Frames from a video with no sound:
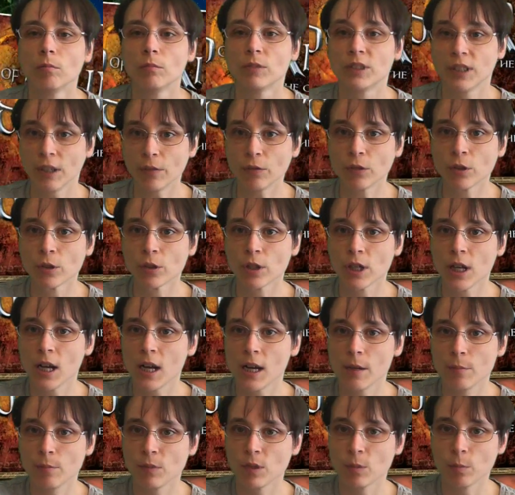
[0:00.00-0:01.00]
several
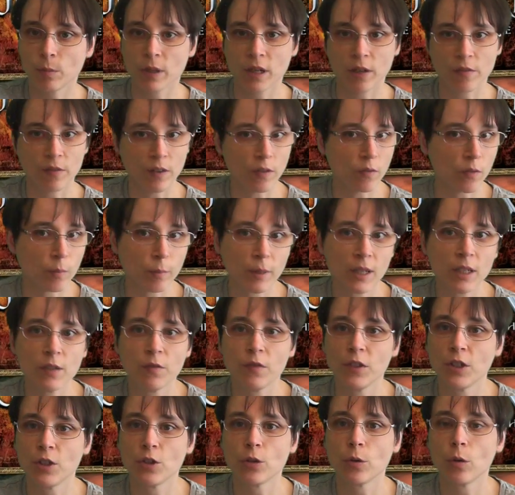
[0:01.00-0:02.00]
times, but I've never made
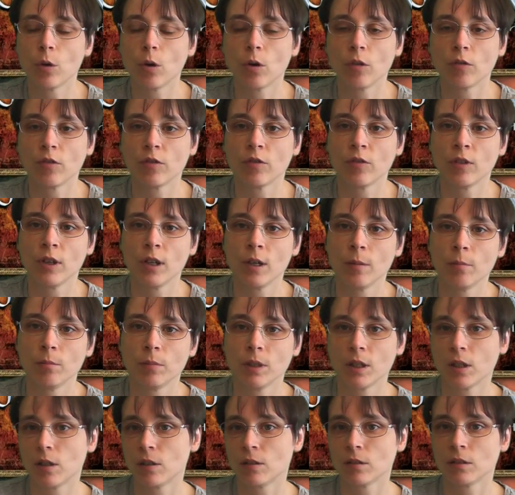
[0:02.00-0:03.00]
a video of
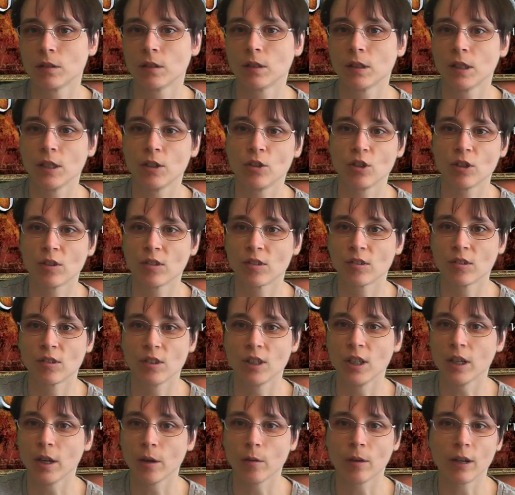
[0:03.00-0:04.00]
because it just,
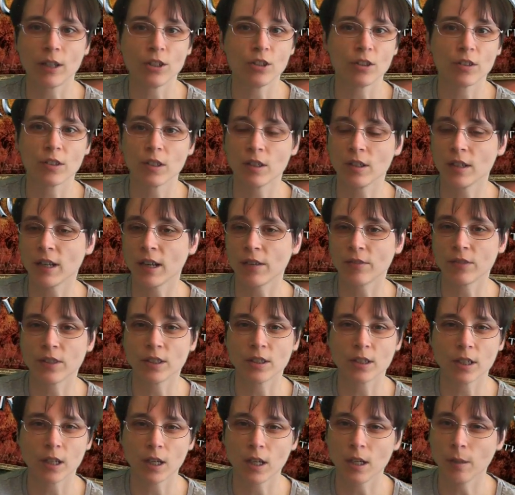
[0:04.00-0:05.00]
I just didn't have
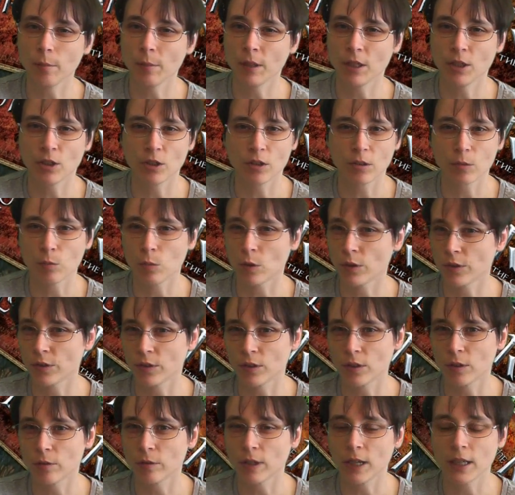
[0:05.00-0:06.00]
the time. It just
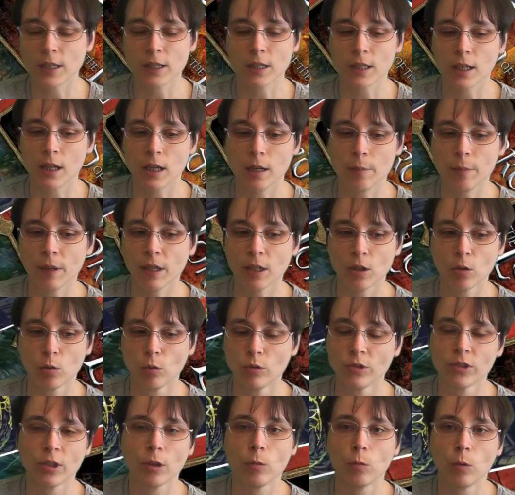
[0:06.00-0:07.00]
wasn't the right time, and it
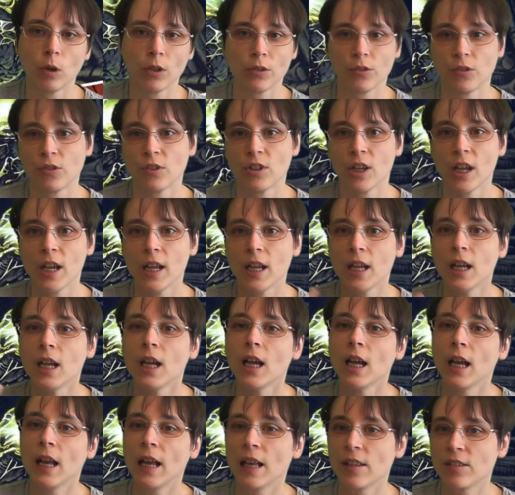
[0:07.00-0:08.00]
also wasn't
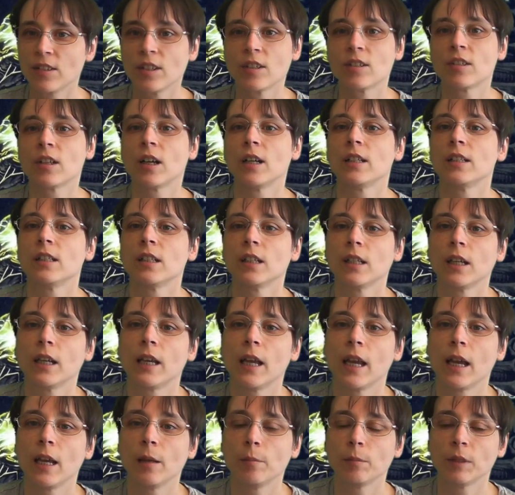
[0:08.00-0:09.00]
as exciting a
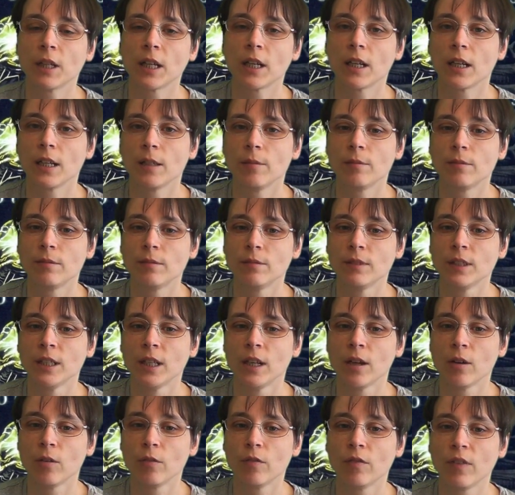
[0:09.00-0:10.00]
game that I,
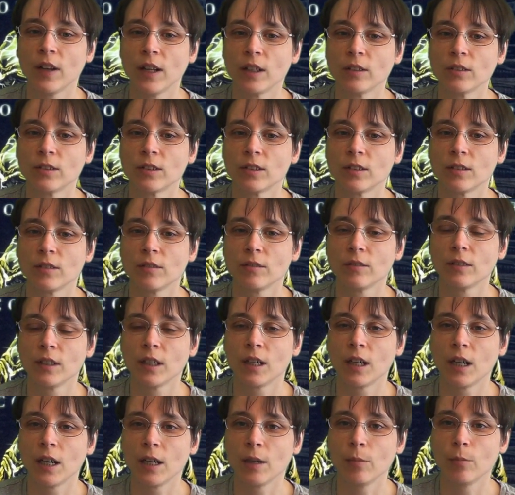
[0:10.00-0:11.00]
felt
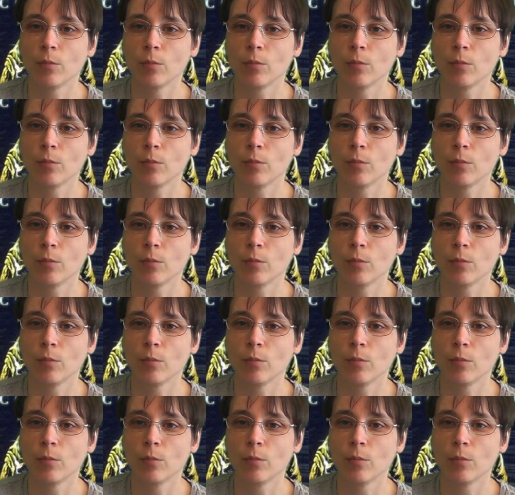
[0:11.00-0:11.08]
I